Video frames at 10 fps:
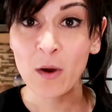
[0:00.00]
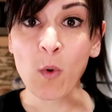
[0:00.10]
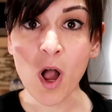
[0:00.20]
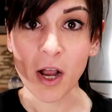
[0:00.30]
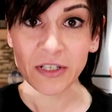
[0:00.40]
I
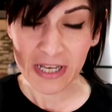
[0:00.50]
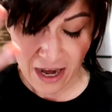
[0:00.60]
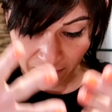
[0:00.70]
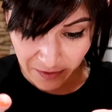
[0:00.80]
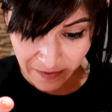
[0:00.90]
walked
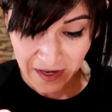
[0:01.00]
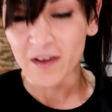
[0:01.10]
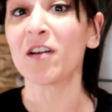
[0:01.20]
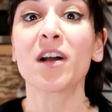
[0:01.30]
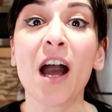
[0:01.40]

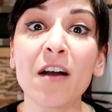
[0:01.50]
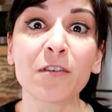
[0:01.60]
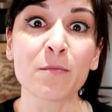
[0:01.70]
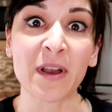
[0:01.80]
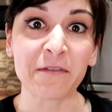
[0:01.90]
everything
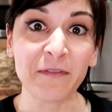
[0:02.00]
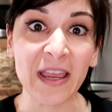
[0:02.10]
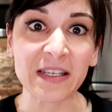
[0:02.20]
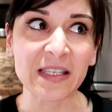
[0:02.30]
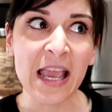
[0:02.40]
covered my
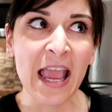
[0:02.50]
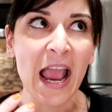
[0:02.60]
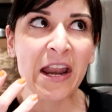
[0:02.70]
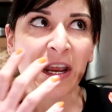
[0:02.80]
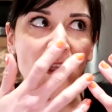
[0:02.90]
face
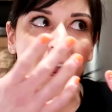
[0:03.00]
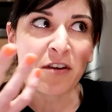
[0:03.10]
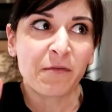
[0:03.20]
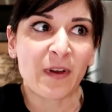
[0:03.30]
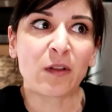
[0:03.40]
and I
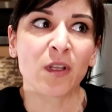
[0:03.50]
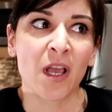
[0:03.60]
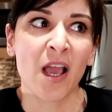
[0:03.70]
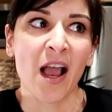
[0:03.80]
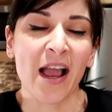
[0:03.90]
kind of felt
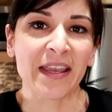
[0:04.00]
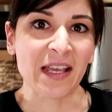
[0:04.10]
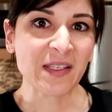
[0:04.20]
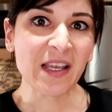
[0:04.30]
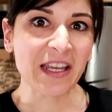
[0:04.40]
I
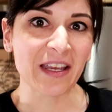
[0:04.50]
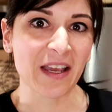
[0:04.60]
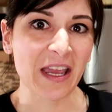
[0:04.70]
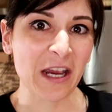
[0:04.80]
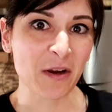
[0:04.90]
guess like
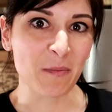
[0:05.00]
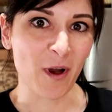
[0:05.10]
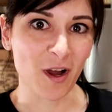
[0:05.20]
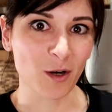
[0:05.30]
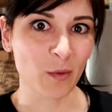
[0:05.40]
Harry
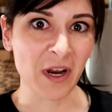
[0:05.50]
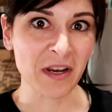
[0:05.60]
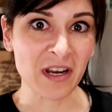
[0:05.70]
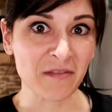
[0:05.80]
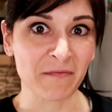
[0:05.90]
Potter wearing
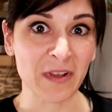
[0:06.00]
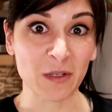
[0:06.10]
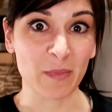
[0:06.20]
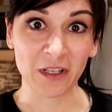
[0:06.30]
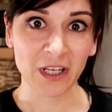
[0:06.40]
an
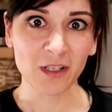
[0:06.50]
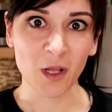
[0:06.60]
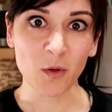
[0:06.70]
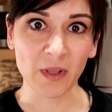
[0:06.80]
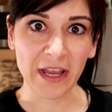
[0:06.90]
invisibility
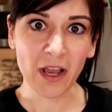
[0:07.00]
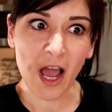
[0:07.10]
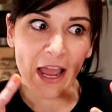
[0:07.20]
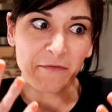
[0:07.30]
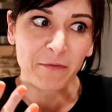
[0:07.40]
cloak, like
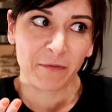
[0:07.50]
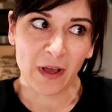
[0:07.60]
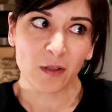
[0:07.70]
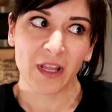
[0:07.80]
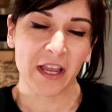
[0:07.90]
I
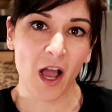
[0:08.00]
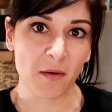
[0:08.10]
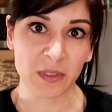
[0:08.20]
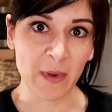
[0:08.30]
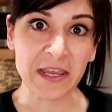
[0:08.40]
felt like I
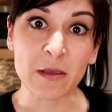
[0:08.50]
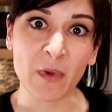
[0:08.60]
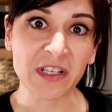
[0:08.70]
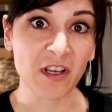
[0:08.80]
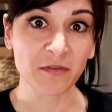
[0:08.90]
was making
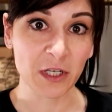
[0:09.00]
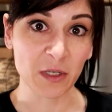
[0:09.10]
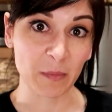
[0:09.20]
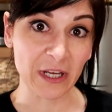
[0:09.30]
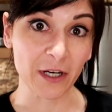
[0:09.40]
myself
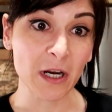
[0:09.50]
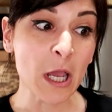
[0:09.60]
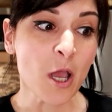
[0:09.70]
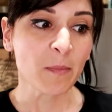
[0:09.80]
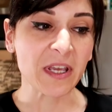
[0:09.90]
disappear
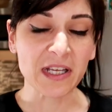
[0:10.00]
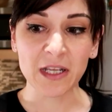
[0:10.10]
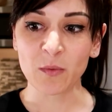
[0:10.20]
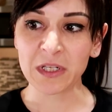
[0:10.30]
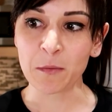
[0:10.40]
because
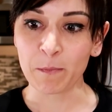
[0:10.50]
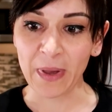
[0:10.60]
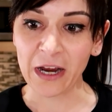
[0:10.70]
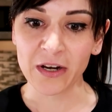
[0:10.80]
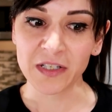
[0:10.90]
I was
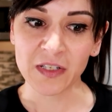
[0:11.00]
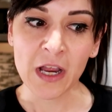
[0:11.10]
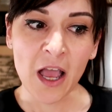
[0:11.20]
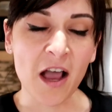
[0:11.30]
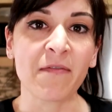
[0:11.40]
embarrassed
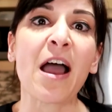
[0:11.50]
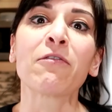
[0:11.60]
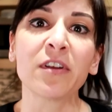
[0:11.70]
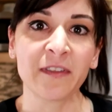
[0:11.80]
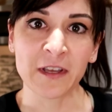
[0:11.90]
of
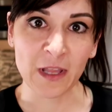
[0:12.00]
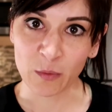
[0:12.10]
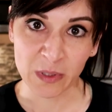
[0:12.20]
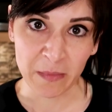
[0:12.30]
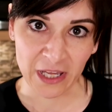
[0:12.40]
everything that
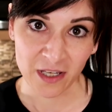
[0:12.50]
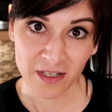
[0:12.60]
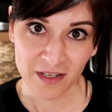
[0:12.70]
was me.